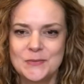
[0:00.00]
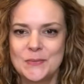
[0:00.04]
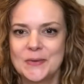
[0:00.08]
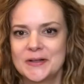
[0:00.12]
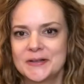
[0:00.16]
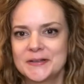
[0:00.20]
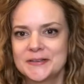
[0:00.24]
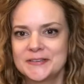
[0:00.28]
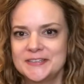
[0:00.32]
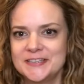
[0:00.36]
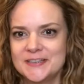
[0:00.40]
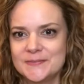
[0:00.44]

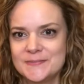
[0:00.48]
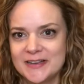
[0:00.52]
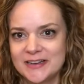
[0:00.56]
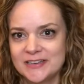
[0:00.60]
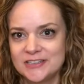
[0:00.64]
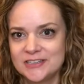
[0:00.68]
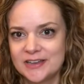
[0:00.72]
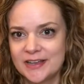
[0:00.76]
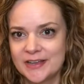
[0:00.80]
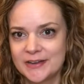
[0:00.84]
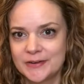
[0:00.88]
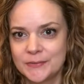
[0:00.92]
welcome to my
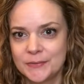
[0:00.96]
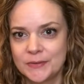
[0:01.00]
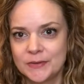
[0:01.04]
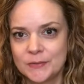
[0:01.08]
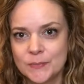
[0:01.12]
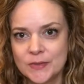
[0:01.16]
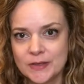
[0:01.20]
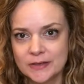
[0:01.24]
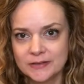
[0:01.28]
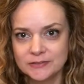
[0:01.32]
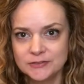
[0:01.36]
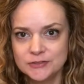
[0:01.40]
channel and
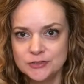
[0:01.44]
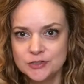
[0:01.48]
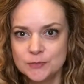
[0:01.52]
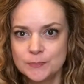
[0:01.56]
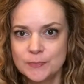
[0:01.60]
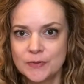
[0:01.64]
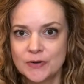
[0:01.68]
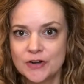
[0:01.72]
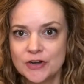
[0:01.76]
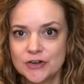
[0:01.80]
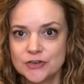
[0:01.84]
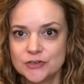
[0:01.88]
welcome to
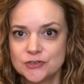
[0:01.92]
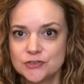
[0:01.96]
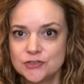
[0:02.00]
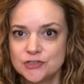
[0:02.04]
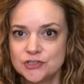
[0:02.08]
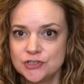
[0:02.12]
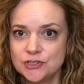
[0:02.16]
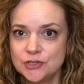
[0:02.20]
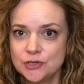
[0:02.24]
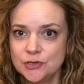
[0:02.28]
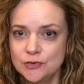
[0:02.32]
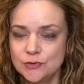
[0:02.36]
part
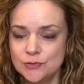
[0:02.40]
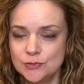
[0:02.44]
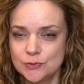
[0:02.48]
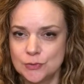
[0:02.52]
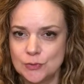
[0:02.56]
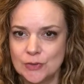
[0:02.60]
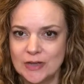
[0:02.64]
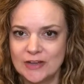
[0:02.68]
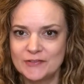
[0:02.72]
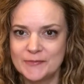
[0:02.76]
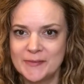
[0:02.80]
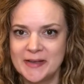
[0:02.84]

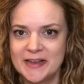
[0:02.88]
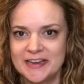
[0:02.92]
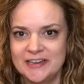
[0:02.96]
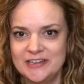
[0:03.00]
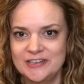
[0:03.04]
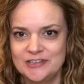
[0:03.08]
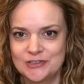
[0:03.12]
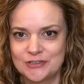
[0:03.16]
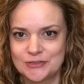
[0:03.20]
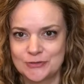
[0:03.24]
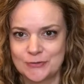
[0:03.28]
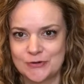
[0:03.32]
2 of my
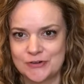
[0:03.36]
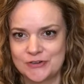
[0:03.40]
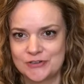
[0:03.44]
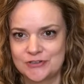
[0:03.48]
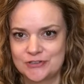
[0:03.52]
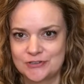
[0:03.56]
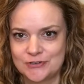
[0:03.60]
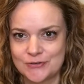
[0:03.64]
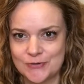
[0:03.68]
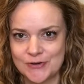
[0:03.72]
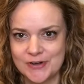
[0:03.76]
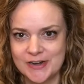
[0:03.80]
eating disorder
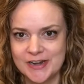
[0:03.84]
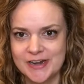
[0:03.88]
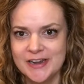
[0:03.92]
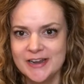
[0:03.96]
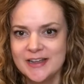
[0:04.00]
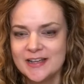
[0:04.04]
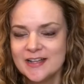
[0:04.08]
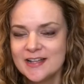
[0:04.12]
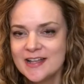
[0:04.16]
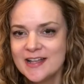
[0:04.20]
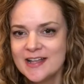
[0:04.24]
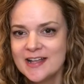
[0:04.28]
story.
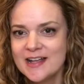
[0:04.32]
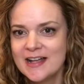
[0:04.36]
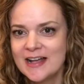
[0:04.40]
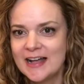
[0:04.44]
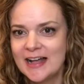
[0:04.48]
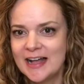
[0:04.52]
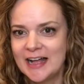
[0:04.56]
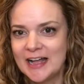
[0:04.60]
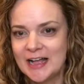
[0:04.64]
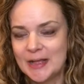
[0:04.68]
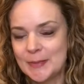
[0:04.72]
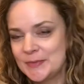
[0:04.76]

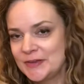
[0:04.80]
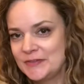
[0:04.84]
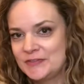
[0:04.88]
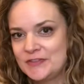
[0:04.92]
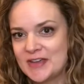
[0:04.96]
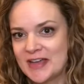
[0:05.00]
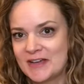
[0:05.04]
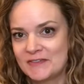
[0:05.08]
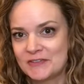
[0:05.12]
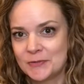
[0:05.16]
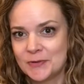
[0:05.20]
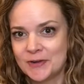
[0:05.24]
If you
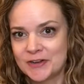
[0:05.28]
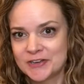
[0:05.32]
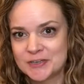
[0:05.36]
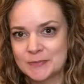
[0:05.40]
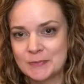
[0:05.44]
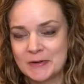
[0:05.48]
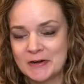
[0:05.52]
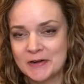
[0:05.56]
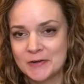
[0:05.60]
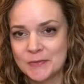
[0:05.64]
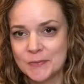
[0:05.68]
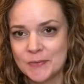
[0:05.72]
haven't watched
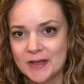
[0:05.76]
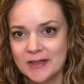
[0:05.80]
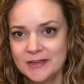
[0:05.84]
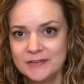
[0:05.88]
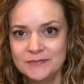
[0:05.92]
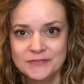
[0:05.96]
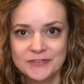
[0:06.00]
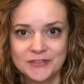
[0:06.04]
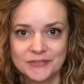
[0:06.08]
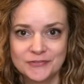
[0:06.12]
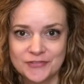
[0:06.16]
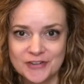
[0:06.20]
part
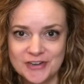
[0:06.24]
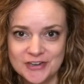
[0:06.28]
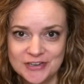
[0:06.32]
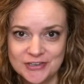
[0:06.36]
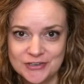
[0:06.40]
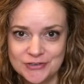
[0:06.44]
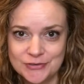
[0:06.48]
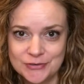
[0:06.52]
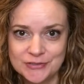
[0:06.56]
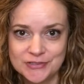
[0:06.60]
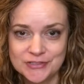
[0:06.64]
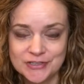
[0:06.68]
1, feel free to
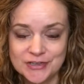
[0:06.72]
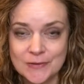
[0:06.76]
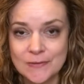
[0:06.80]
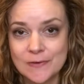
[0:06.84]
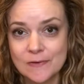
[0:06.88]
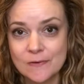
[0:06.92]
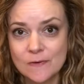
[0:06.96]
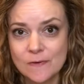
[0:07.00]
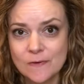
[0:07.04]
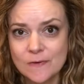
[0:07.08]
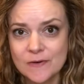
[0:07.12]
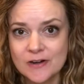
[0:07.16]
do so,
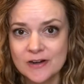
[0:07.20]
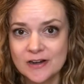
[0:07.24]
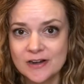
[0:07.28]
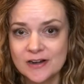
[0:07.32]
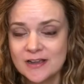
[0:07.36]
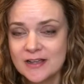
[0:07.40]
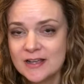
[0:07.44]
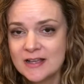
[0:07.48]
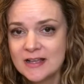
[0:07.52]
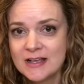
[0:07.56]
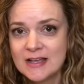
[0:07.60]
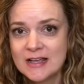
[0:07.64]
or
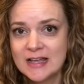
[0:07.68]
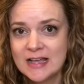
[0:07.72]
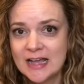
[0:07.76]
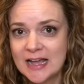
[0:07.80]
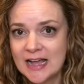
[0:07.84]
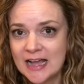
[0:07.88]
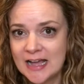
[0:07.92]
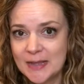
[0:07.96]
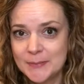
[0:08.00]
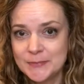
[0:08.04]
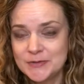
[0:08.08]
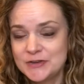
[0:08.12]

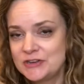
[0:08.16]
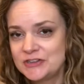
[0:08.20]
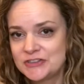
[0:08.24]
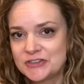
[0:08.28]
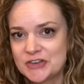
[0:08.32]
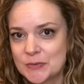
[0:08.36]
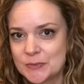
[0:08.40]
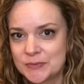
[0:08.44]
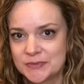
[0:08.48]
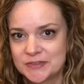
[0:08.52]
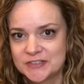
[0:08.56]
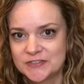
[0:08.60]
you can
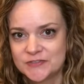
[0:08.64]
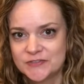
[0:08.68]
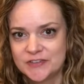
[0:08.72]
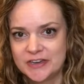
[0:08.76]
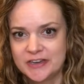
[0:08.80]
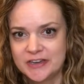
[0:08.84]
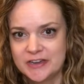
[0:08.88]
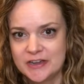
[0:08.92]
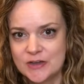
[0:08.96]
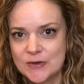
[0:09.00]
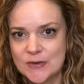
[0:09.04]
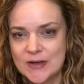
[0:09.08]
start with this
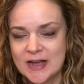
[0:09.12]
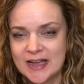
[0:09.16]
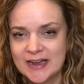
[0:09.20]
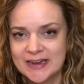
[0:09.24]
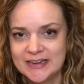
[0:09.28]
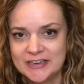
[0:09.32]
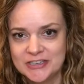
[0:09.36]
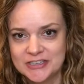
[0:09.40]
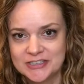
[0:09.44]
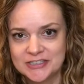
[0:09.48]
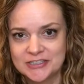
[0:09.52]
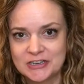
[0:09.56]
video. I
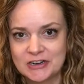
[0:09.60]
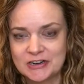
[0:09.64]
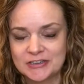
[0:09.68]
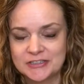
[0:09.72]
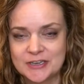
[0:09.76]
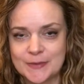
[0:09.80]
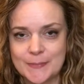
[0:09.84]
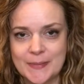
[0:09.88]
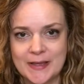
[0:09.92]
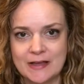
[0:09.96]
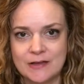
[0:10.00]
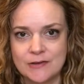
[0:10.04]
just talked
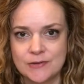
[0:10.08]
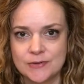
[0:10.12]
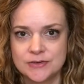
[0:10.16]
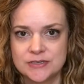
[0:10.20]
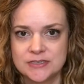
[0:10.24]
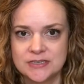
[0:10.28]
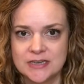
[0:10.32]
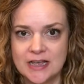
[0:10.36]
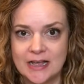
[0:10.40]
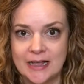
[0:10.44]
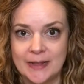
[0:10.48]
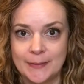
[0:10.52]
about
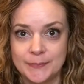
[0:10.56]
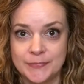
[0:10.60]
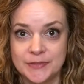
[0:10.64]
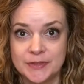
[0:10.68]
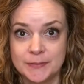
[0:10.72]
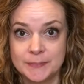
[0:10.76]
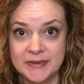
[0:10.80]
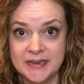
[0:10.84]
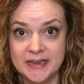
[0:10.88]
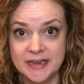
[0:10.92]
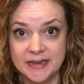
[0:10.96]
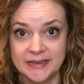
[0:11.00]
the
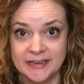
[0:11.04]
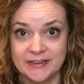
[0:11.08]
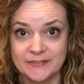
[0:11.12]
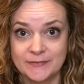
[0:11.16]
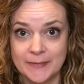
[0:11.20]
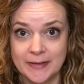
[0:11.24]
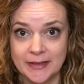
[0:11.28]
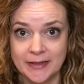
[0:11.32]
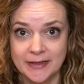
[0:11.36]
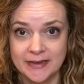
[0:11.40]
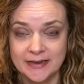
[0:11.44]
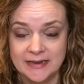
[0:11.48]
beginning of
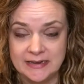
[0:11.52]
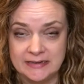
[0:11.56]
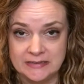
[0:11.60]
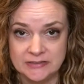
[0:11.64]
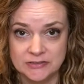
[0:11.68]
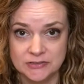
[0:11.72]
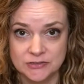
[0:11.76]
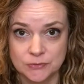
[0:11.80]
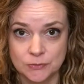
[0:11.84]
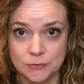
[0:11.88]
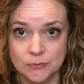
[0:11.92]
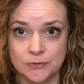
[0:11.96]
my eating
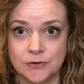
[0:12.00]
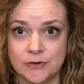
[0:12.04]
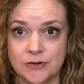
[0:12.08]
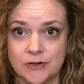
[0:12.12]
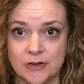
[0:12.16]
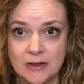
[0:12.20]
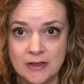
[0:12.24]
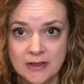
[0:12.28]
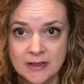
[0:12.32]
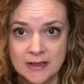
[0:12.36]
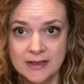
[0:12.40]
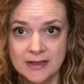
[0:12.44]
disorder